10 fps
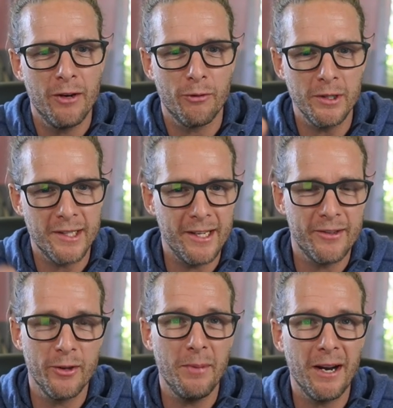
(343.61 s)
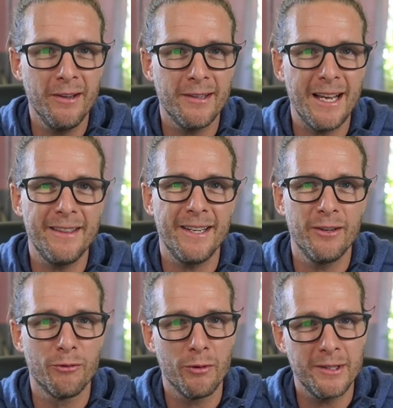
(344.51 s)
rotate the parent and then
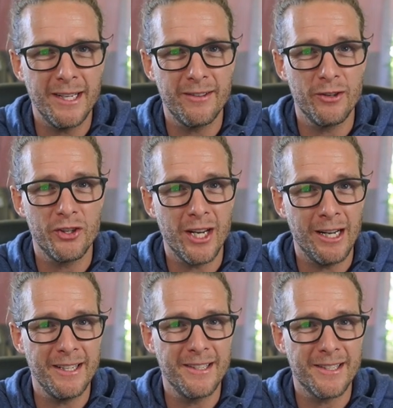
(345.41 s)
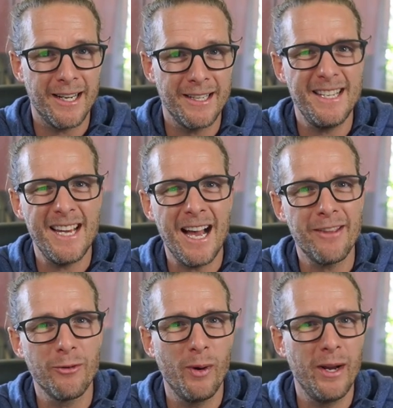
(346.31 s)
rotate the child inside the
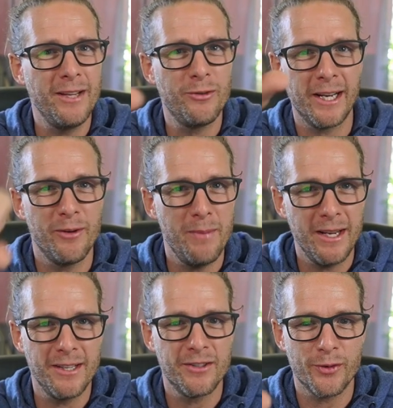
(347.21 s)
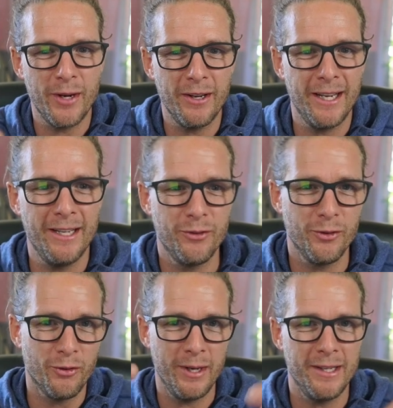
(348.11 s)
other way to kind of make it straight again to
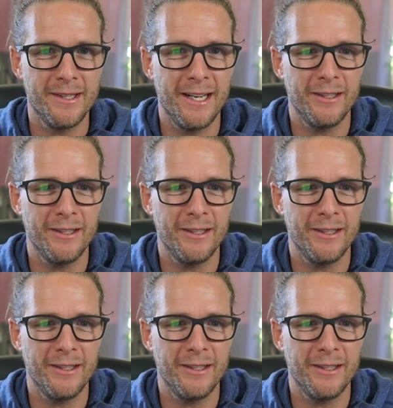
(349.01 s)
create that